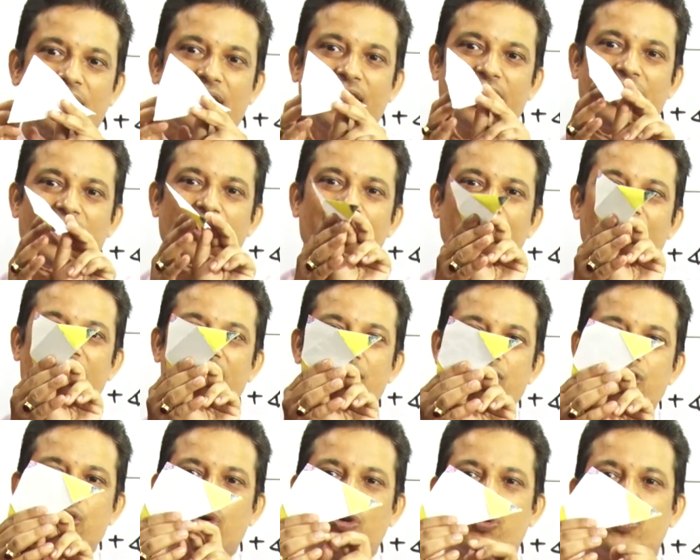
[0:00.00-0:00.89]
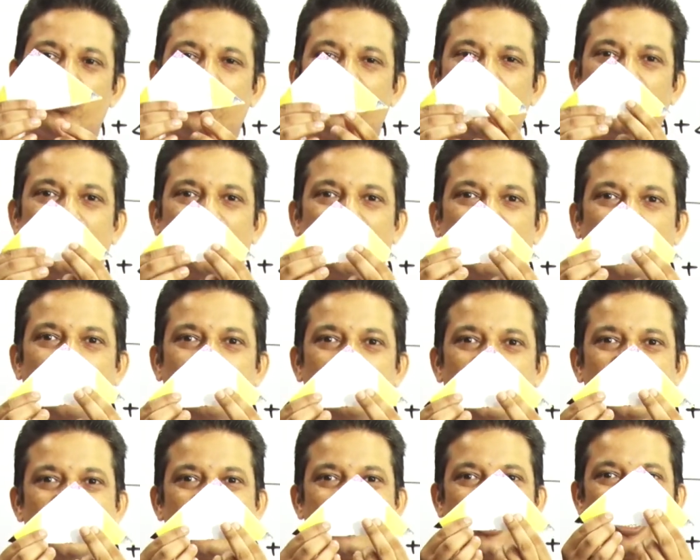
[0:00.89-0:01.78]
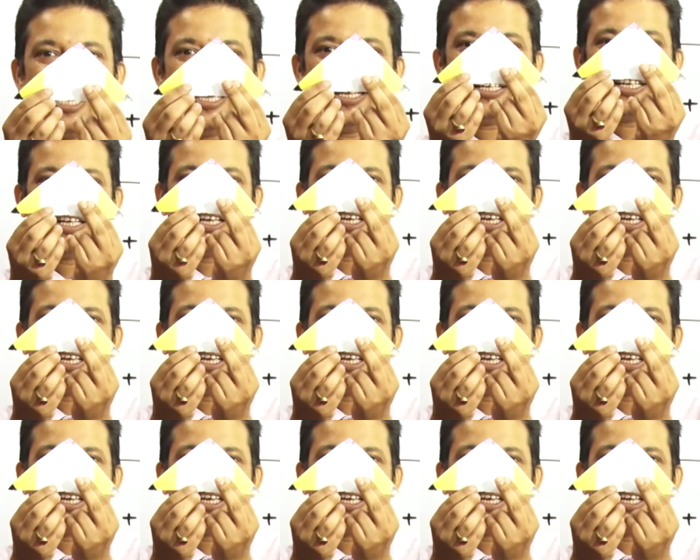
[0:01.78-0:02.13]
If I show you from this side,